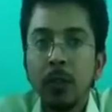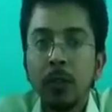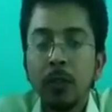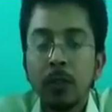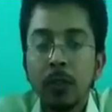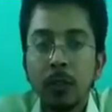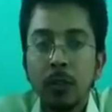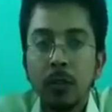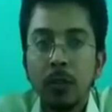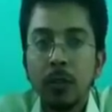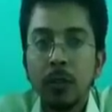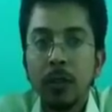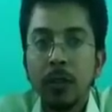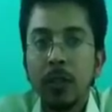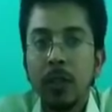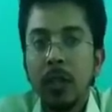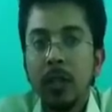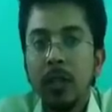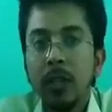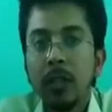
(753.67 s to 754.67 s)
So
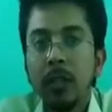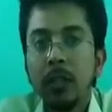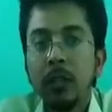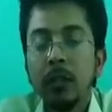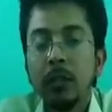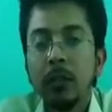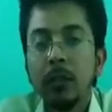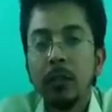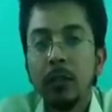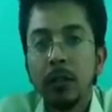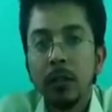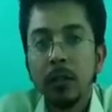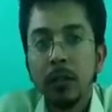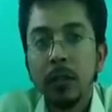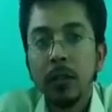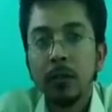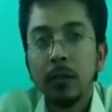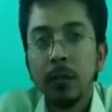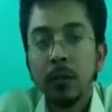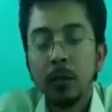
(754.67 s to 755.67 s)
anything
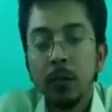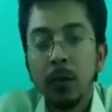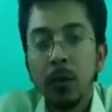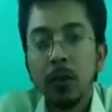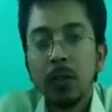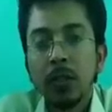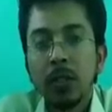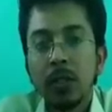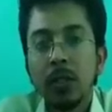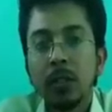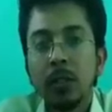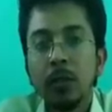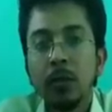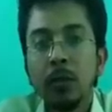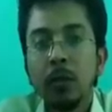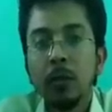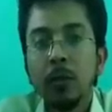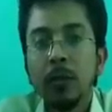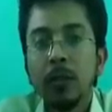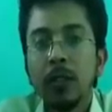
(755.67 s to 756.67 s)
if you post in the
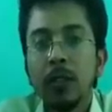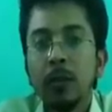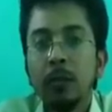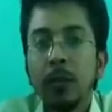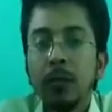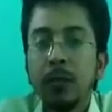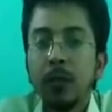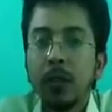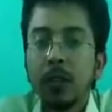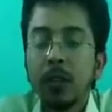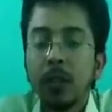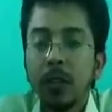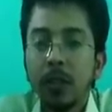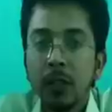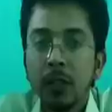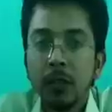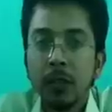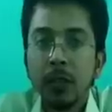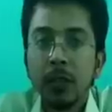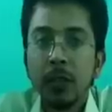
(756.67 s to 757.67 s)
group, then before that
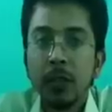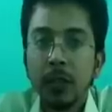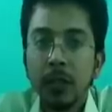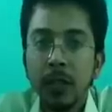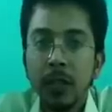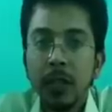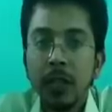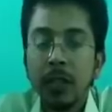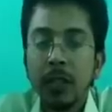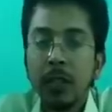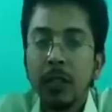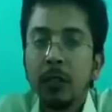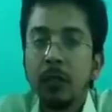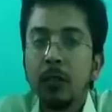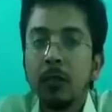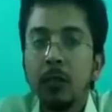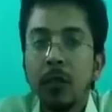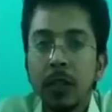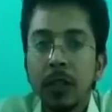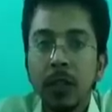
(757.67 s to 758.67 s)
you think that
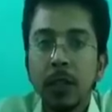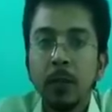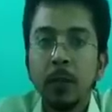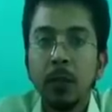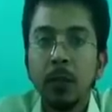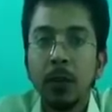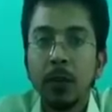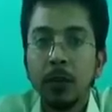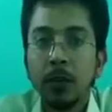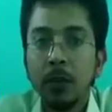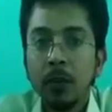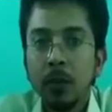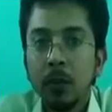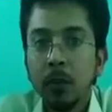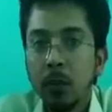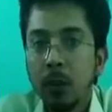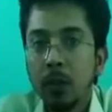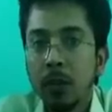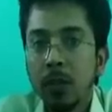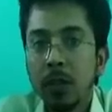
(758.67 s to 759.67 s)
what I am going to
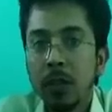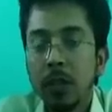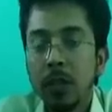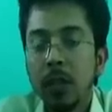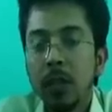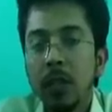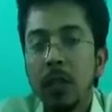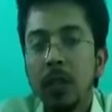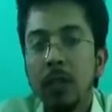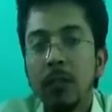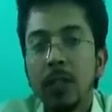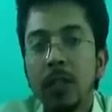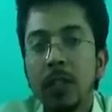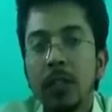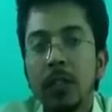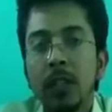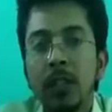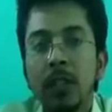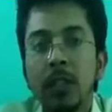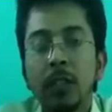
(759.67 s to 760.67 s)
post, if it
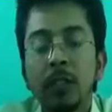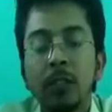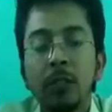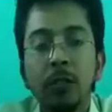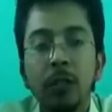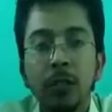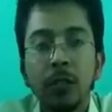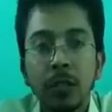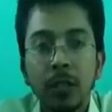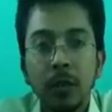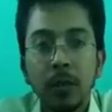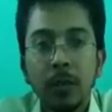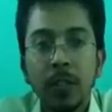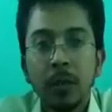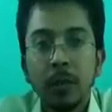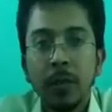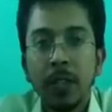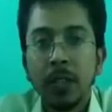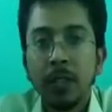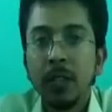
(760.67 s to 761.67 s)
is related to your
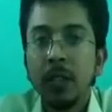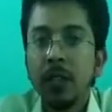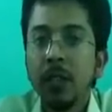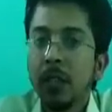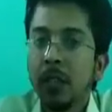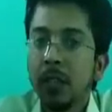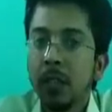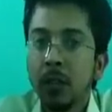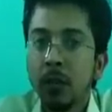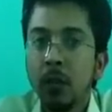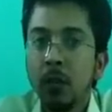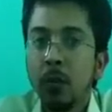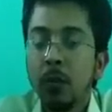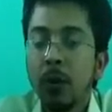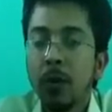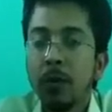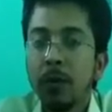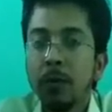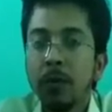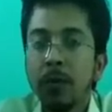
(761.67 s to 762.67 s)
subject matter, then no
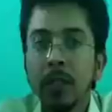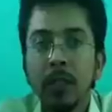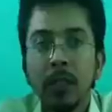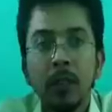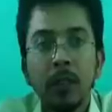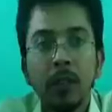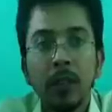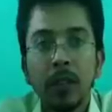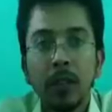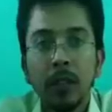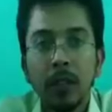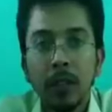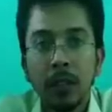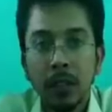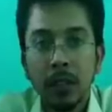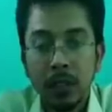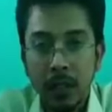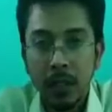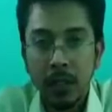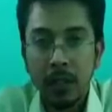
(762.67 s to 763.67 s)
problem, you
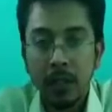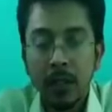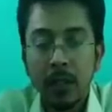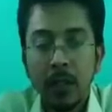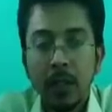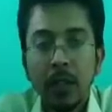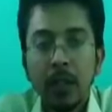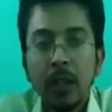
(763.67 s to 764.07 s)
can send.